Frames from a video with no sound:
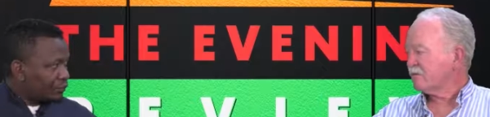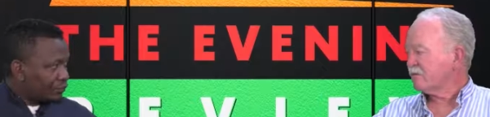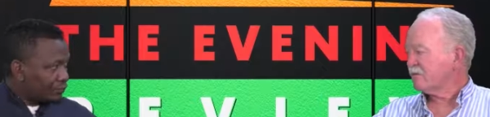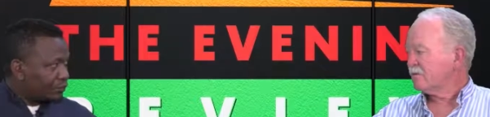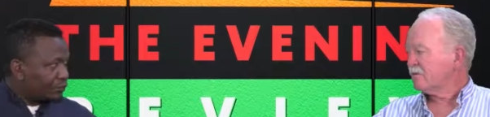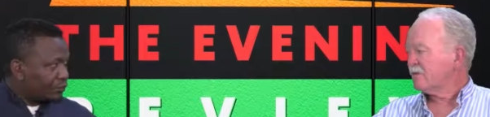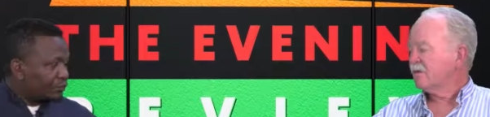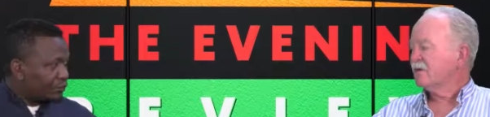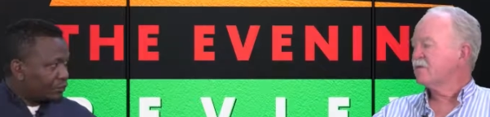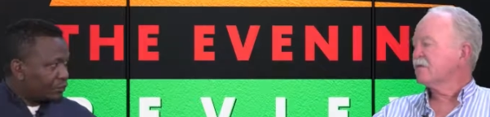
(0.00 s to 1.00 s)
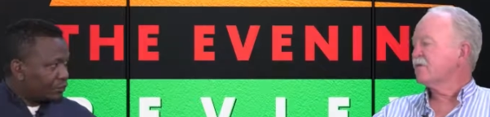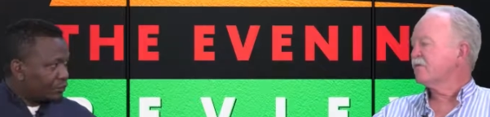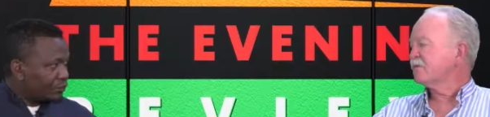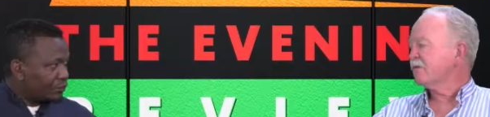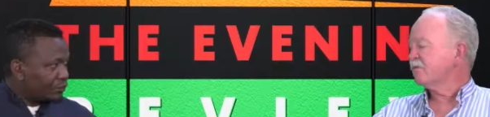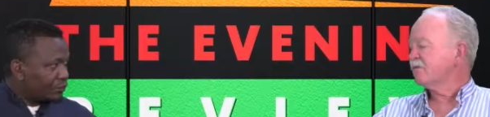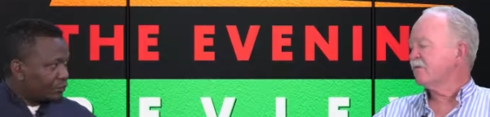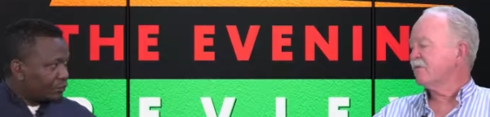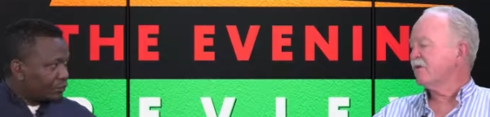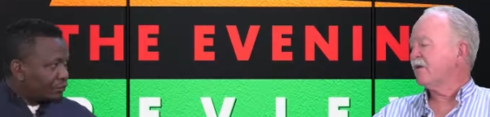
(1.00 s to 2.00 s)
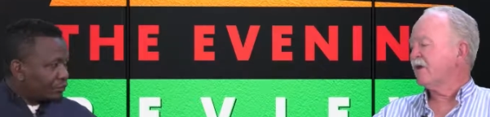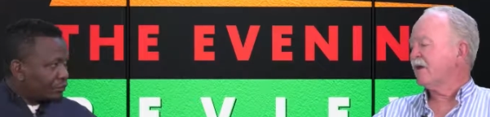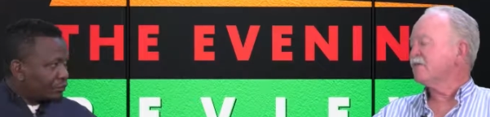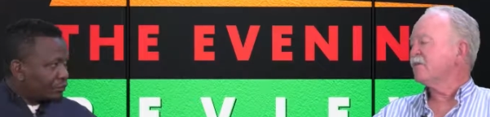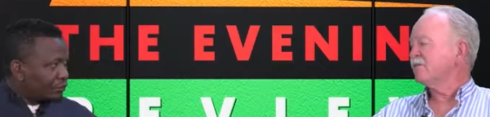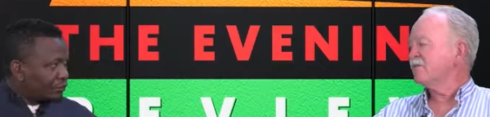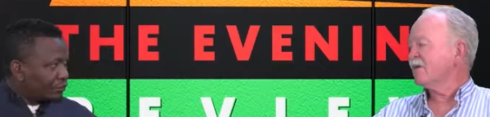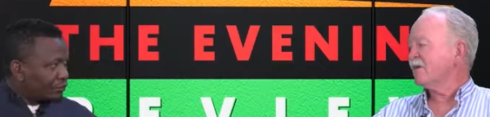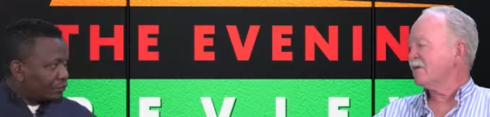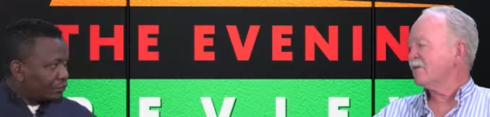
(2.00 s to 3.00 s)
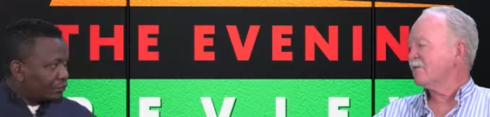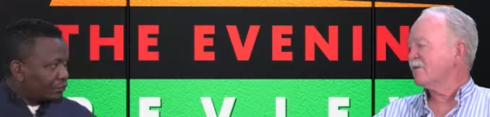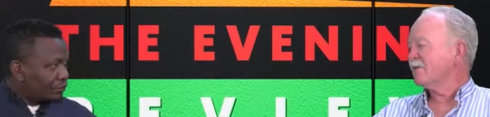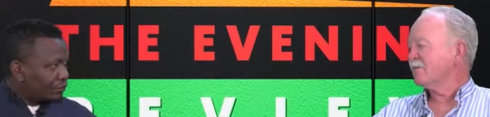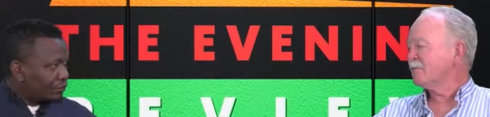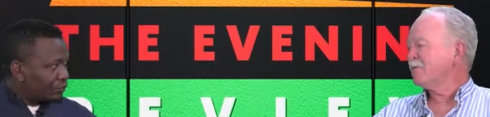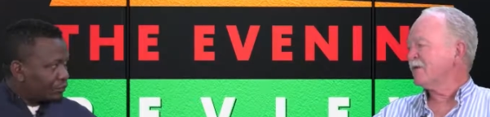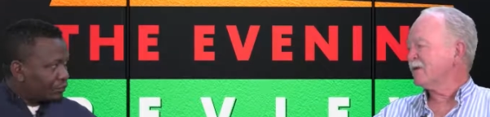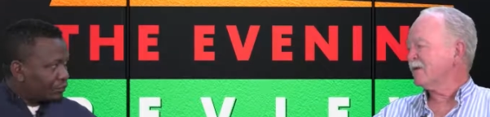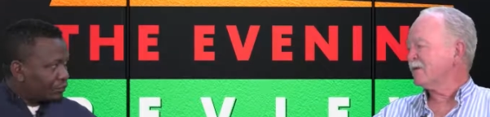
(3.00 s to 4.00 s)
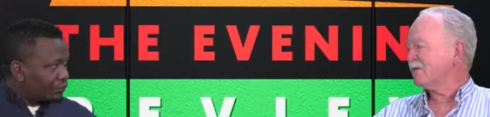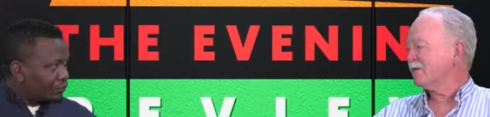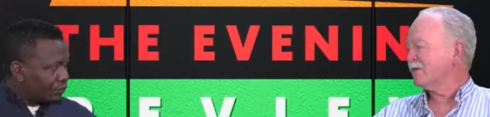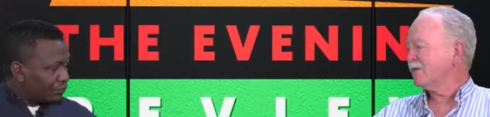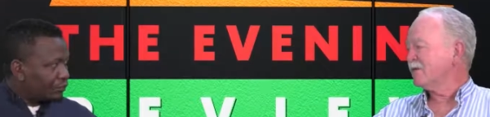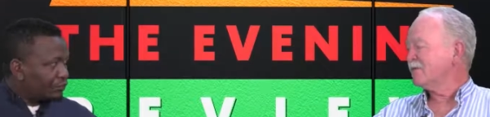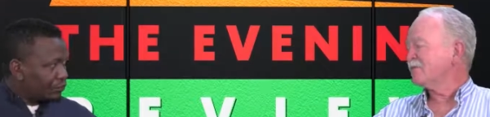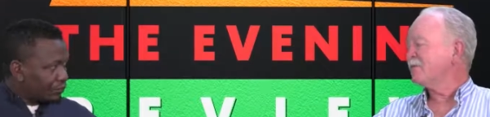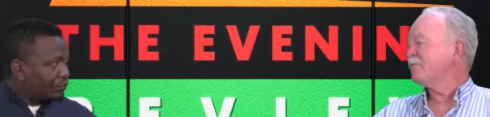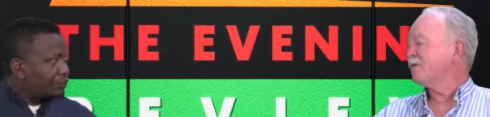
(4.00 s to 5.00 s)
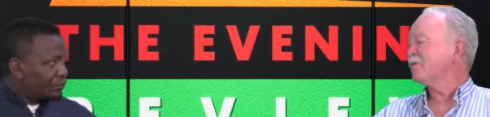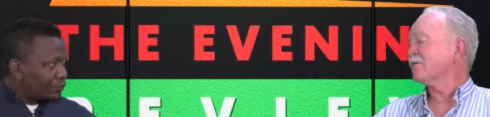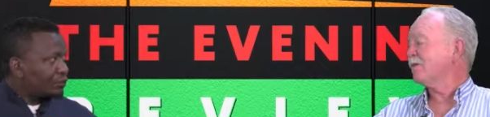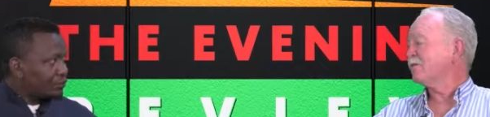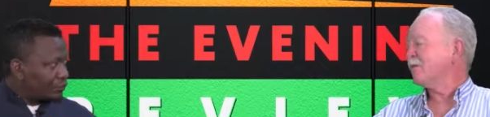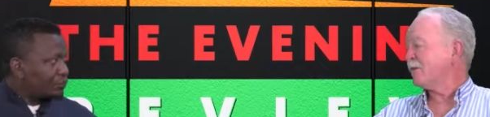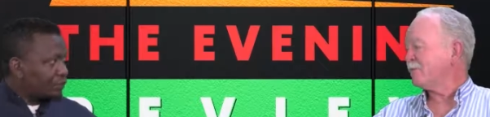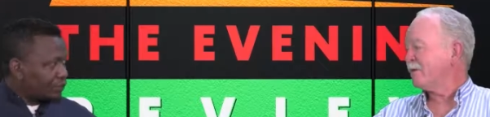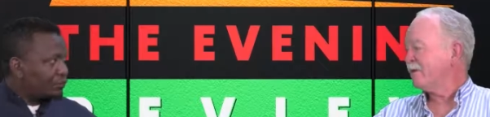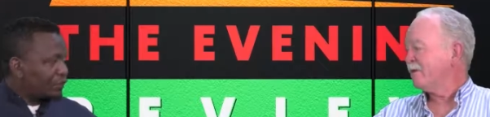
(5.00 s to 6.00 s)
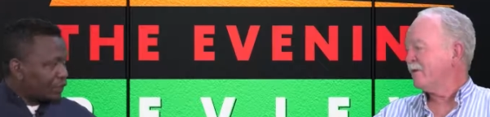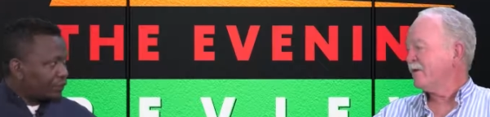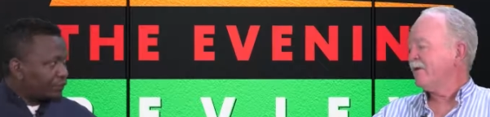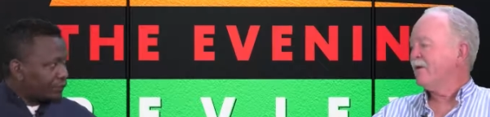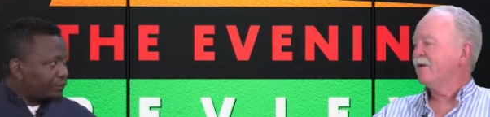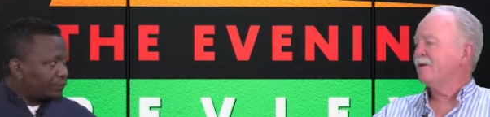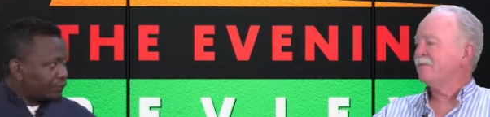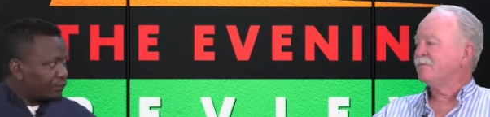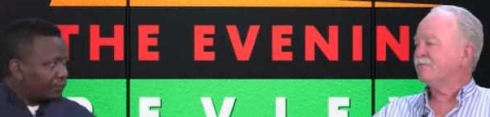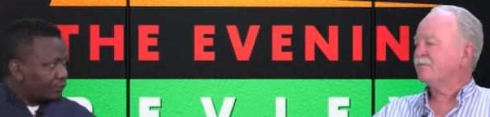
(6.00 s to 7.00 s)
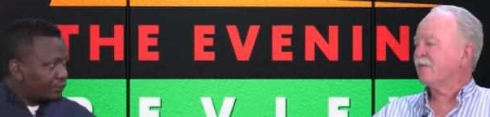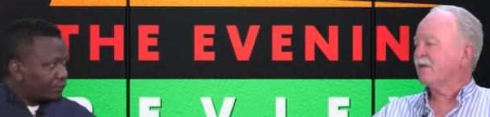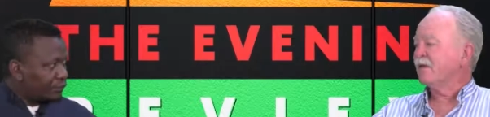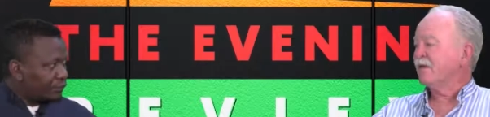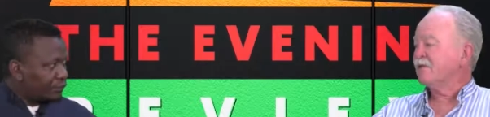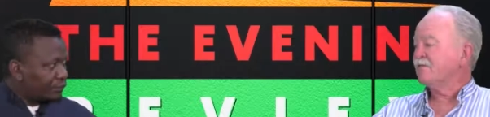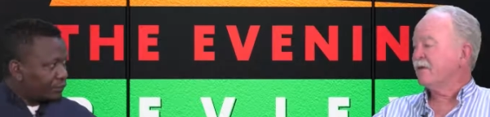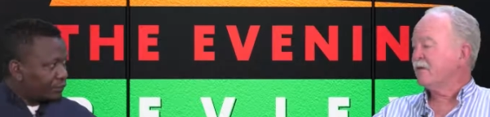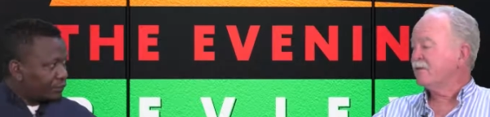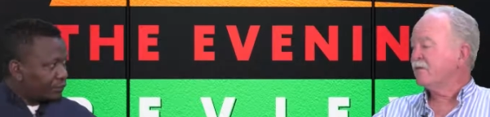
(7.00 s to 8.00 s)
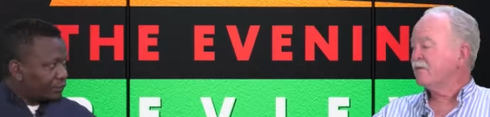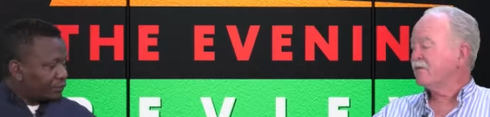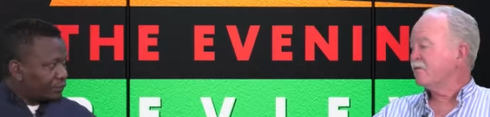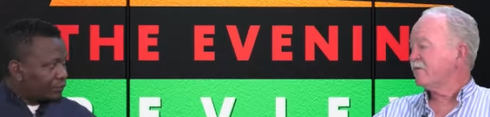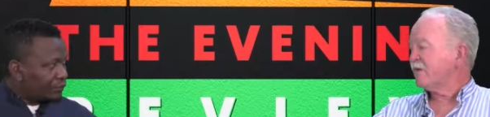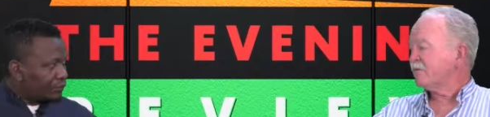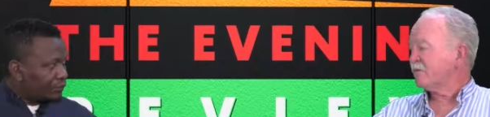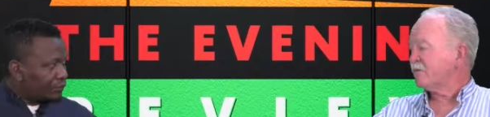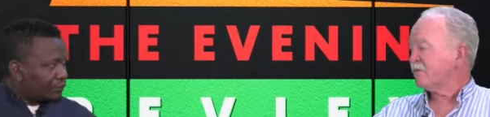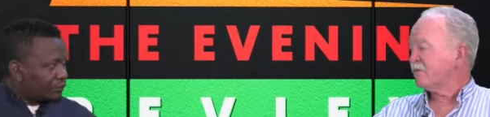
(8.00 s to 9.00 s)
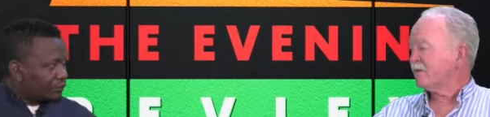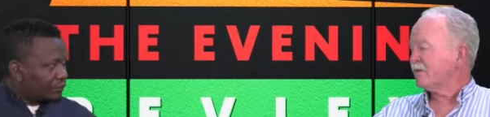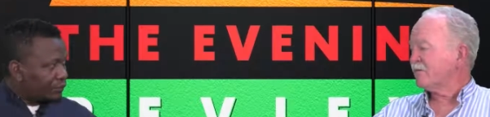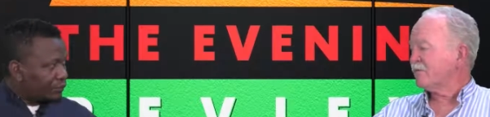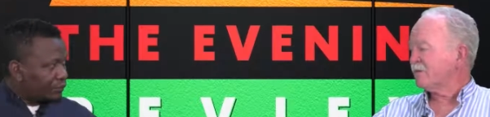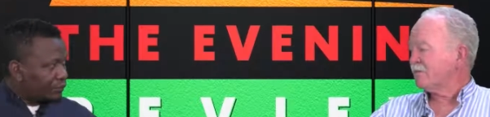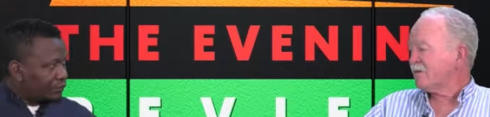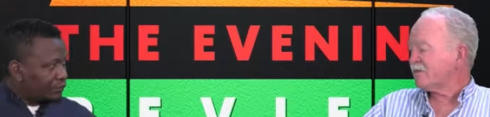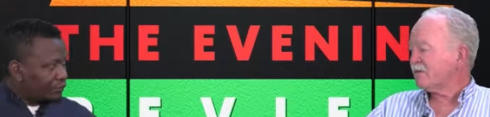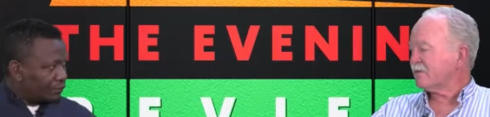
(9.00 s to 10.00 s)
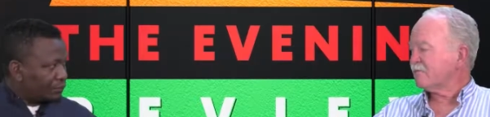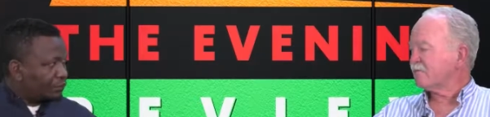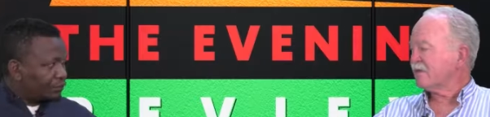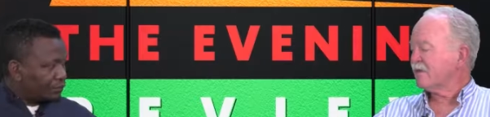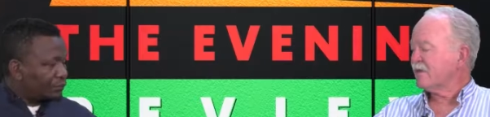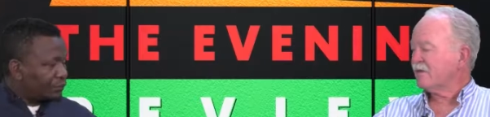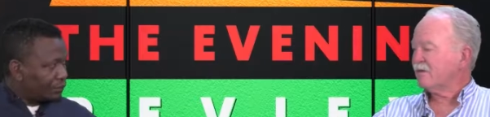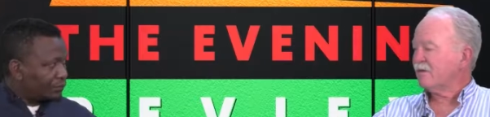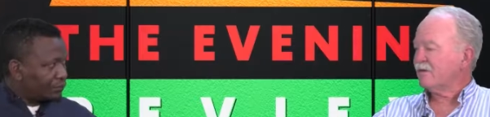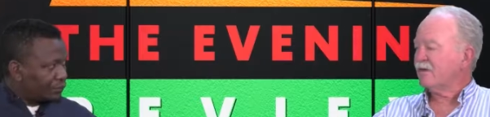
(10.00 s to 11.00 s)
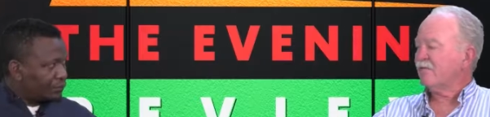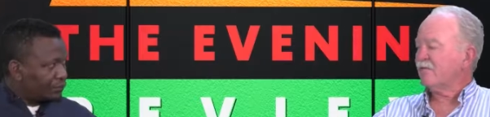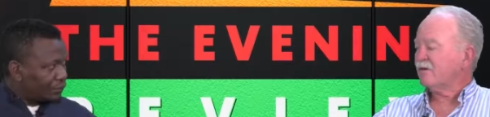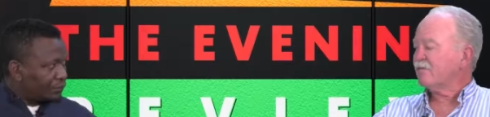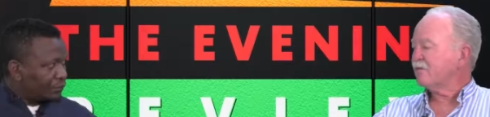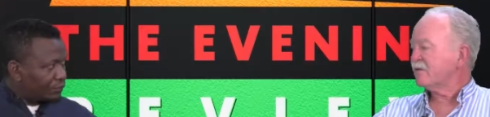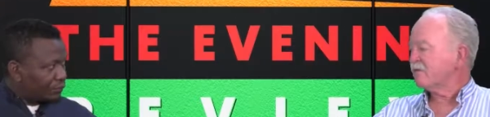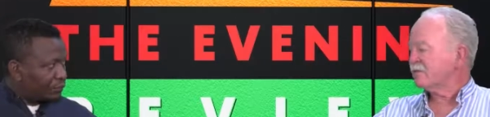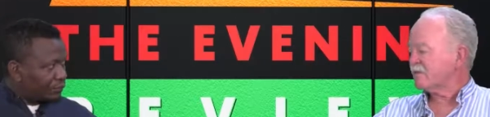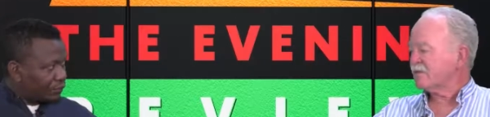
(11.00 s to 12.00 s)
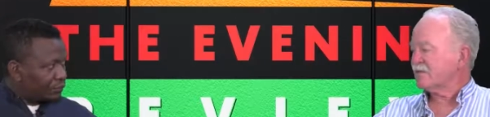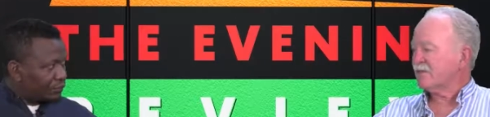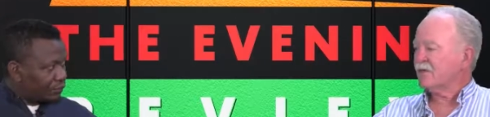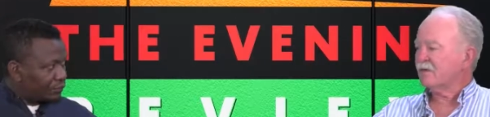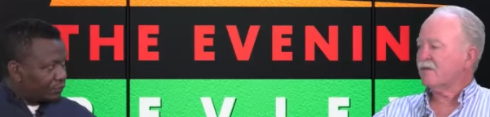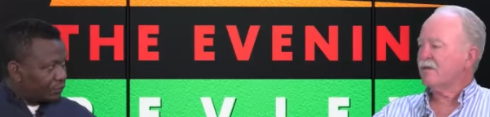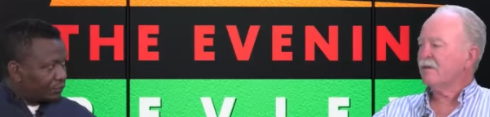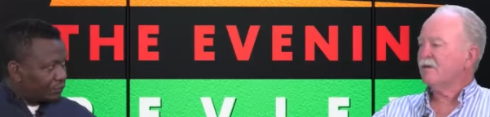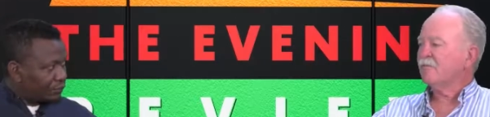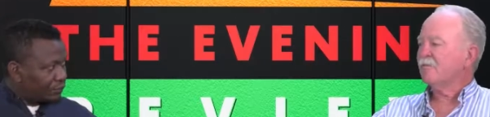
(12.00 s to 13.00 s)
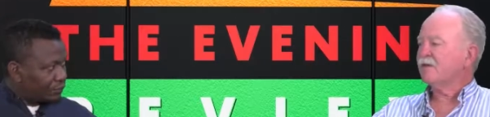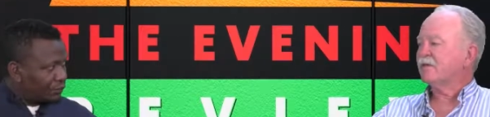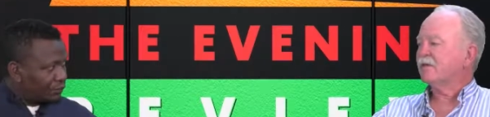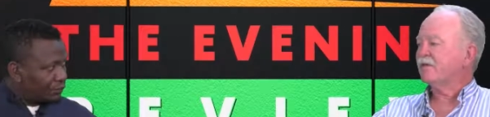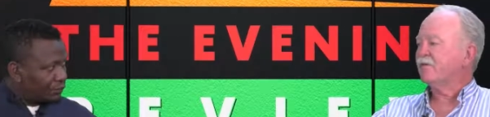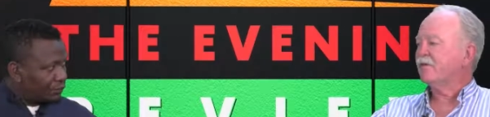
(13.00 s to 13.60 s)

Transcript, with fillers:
Speaker 1: Mm -hmm. So, so us losing our Namibian character, it's simply not going to happen. Yeah. Um, it's very good to have someone with a, with a muscle uh, involved, such as Airlink, but uh,